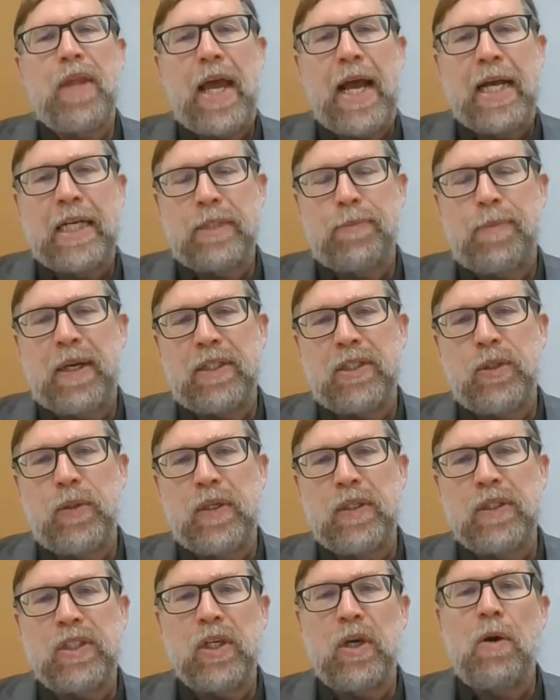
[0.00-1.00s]
aspect to
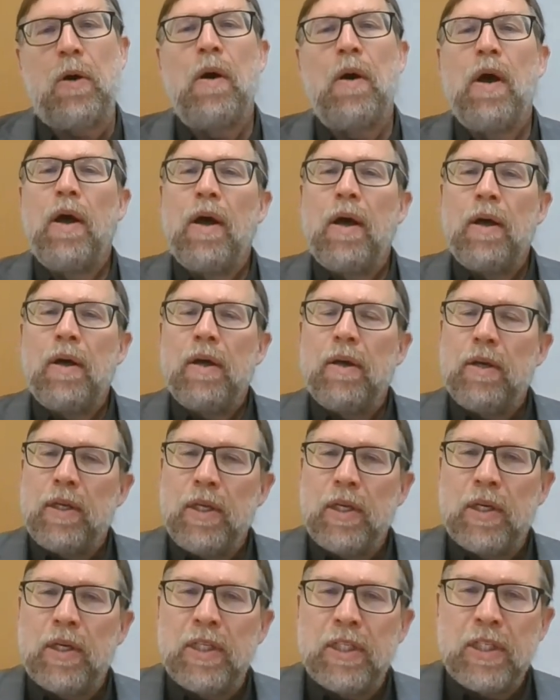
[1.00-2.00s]
it. So
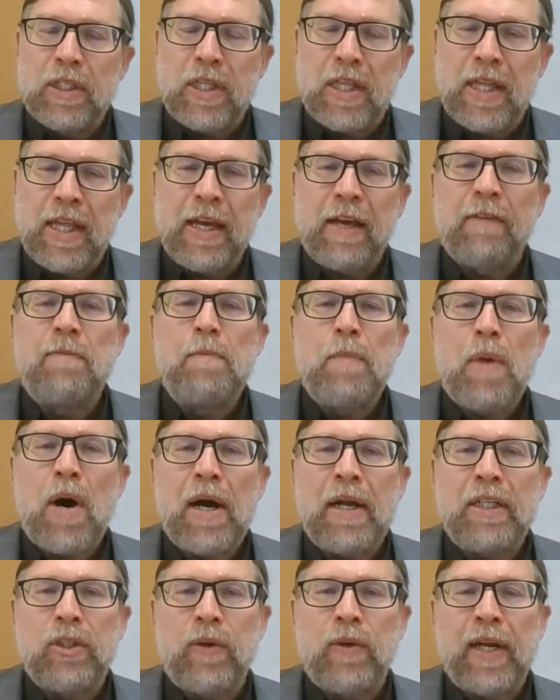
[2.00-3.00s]
you can think of
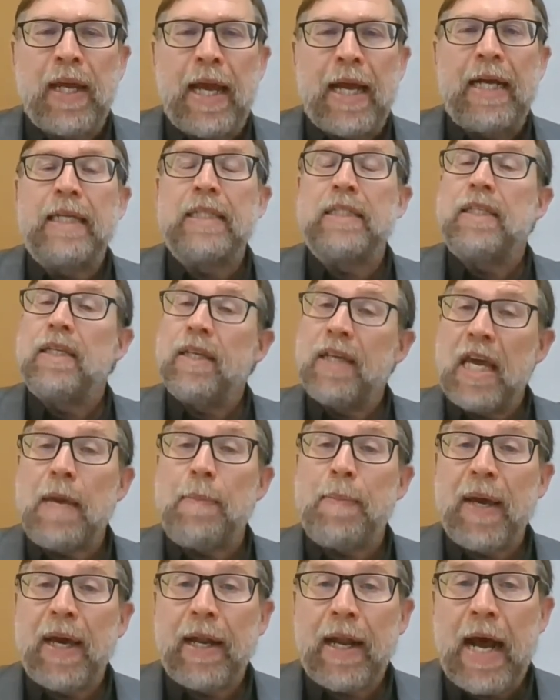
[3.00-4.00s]
monitoring as
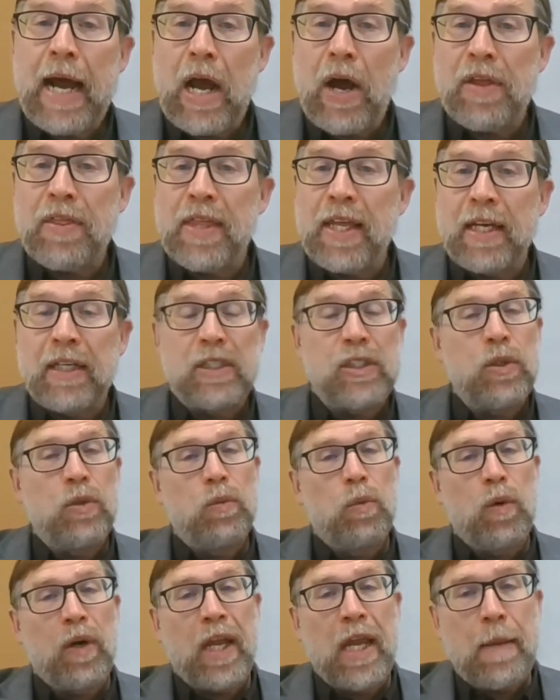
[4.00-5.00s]
keeping an eye on things.
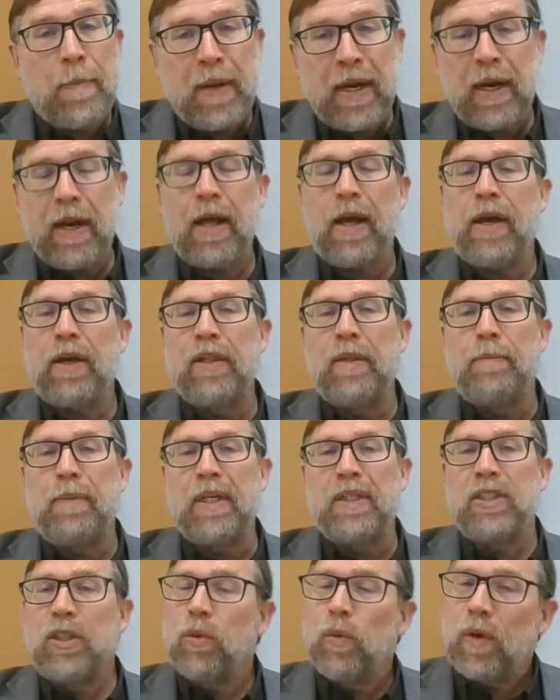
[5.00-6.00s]
We're keeping an eye on the
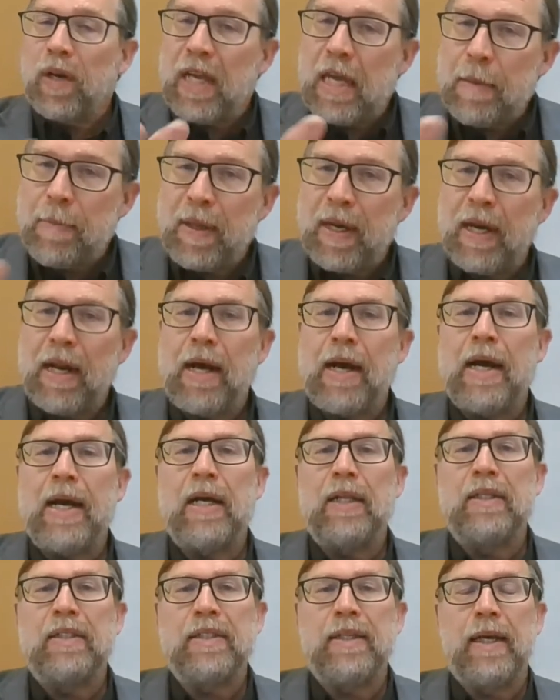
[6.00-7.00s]
budget. We're keeping an eye
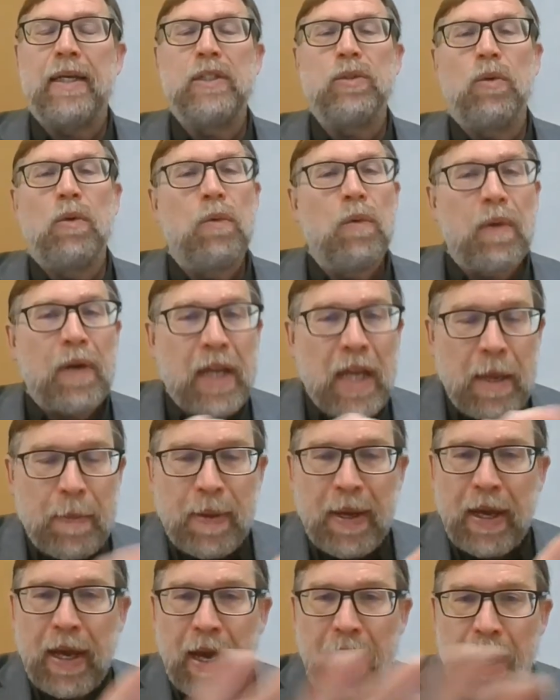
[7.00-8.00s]
on the schedule. We're
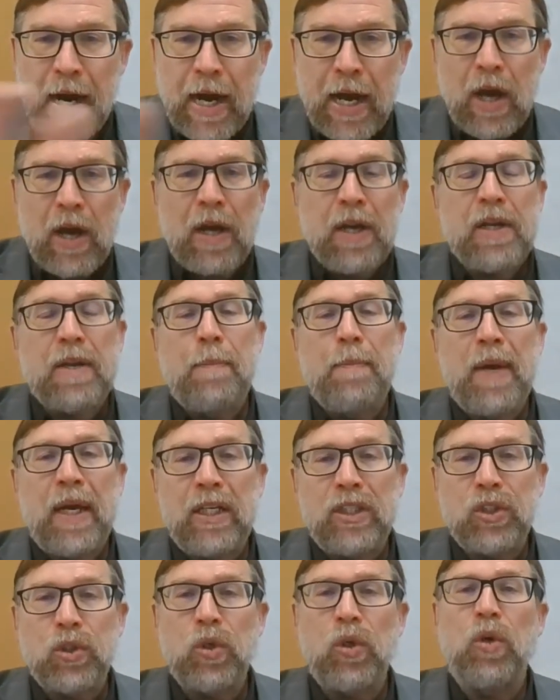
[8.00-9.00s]
keeping an eye to
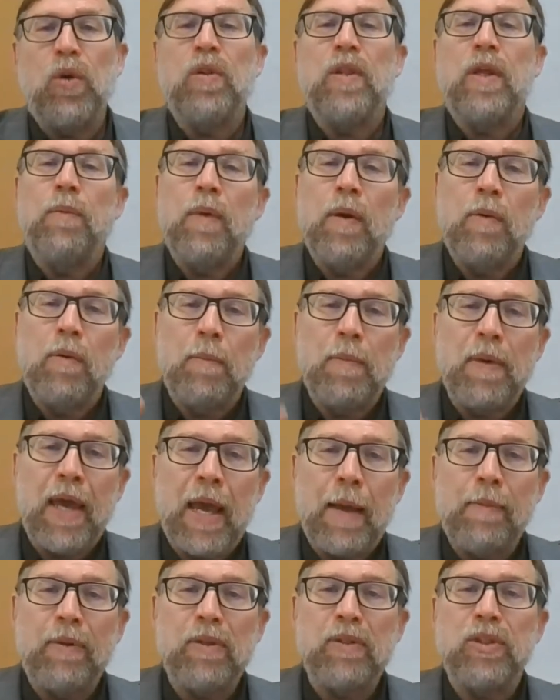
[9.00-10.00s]
make sure that we will
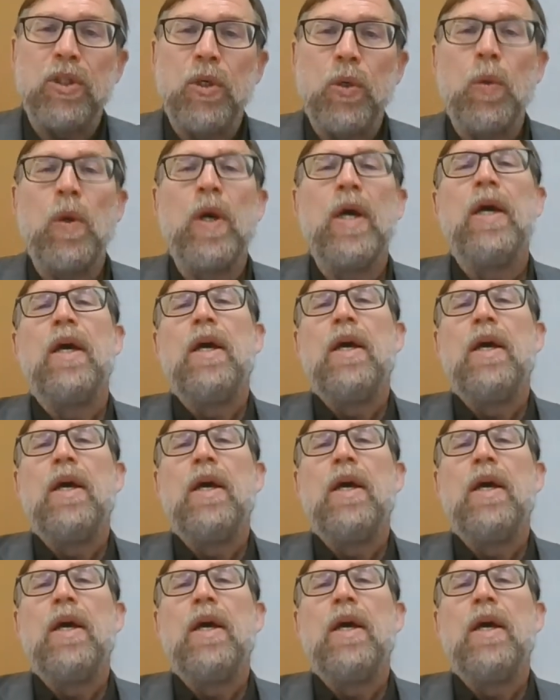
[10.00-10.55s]
be able to